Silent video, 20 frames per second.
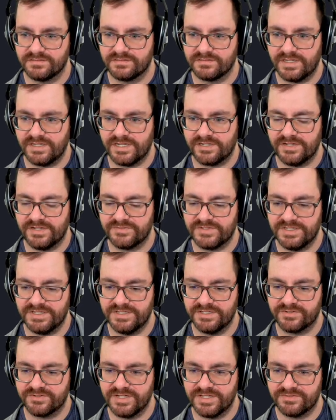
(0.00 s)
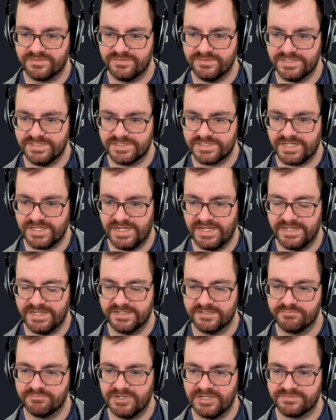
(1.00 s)
I don't have to iterate through the entire
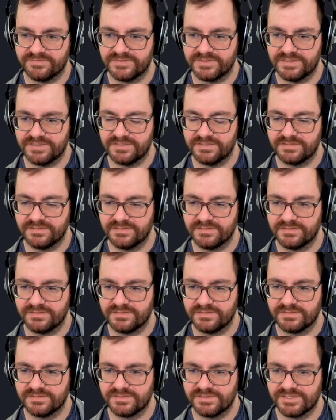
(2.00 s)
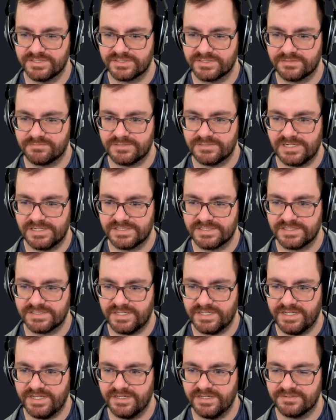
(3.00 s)
buffer just to process a
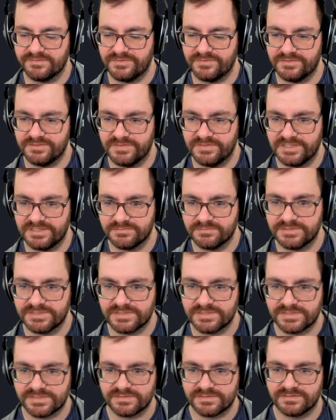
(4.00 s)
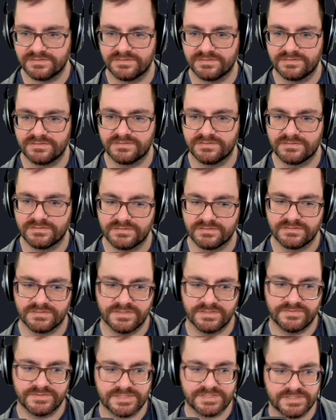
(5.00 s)
handful of elements
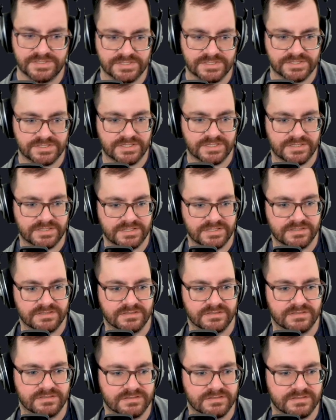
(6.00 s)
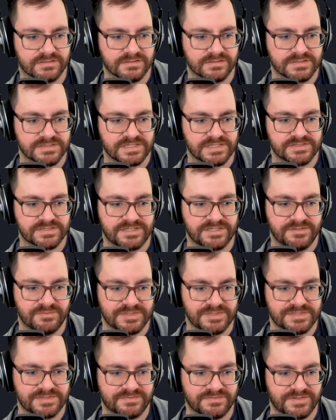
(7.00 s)
if it's a dictionary. Sounds like he
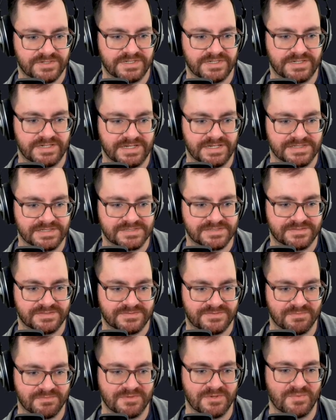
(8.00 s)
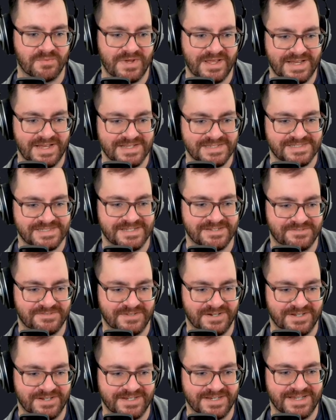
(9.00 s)
wasn't very nice from the way I said
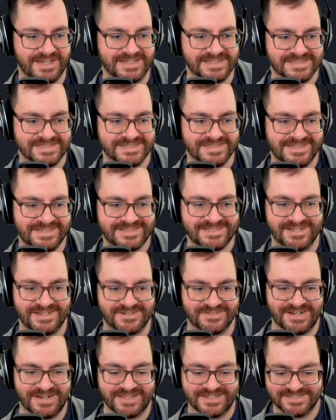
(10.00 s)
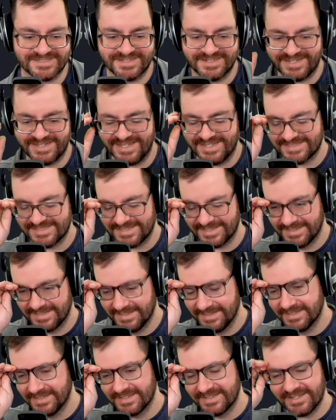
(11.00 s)
very nice. I sounded rather sarcastic.
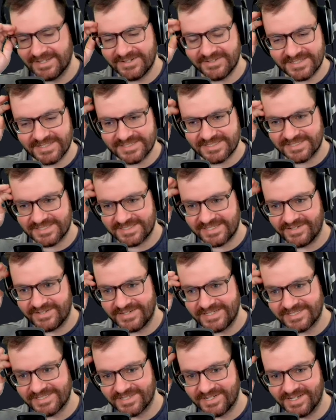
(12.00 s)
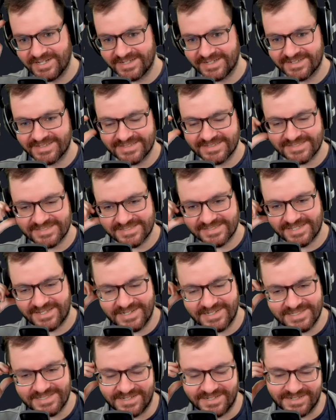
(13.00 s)
No, that's just how I talk. That's just how
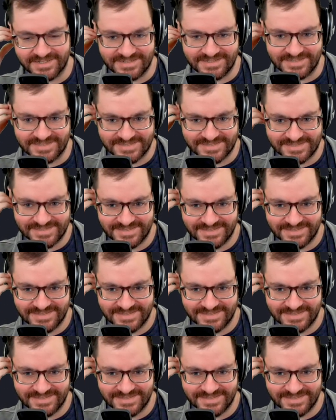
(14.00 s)
I talk, Nix.